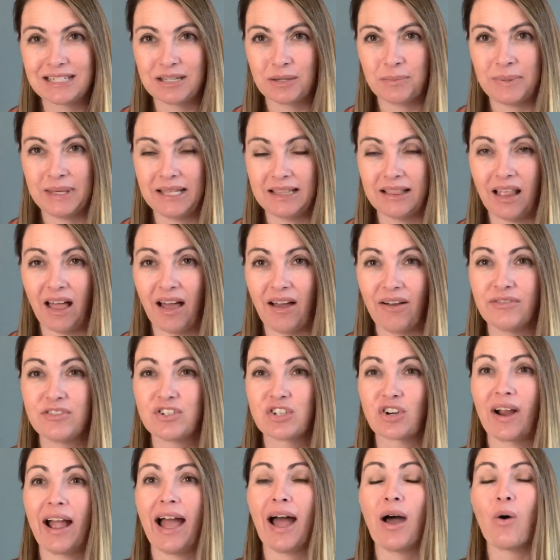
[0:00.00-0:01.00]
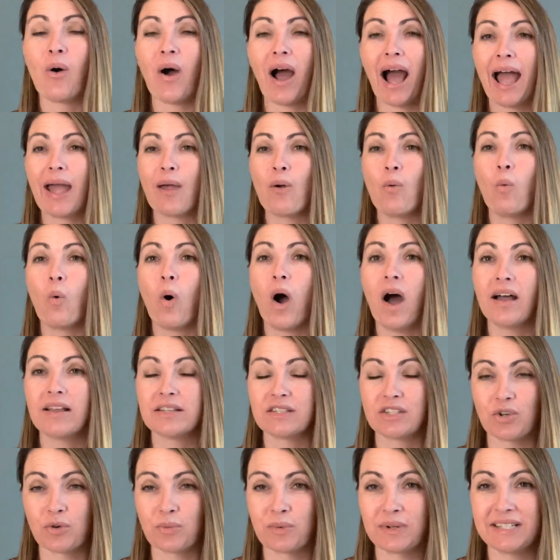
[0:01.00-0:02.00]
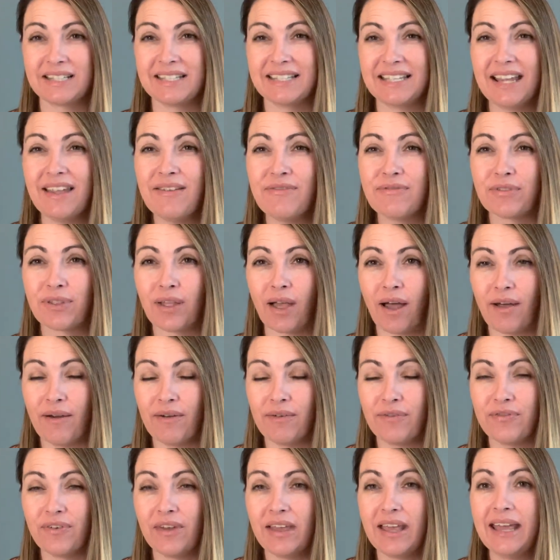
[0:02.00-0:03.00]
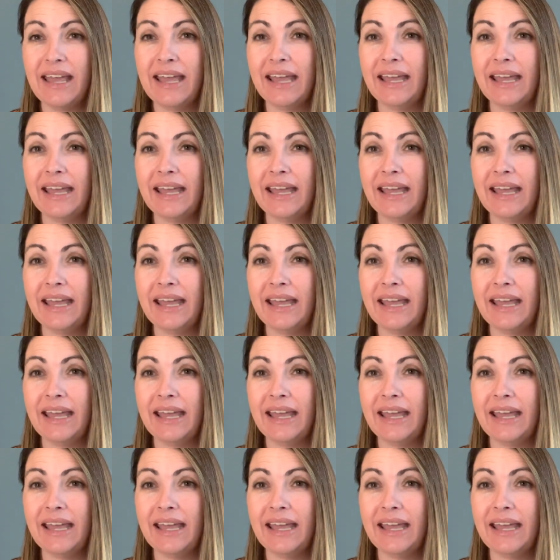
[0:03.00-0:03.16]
to be loved or how I want to receive love.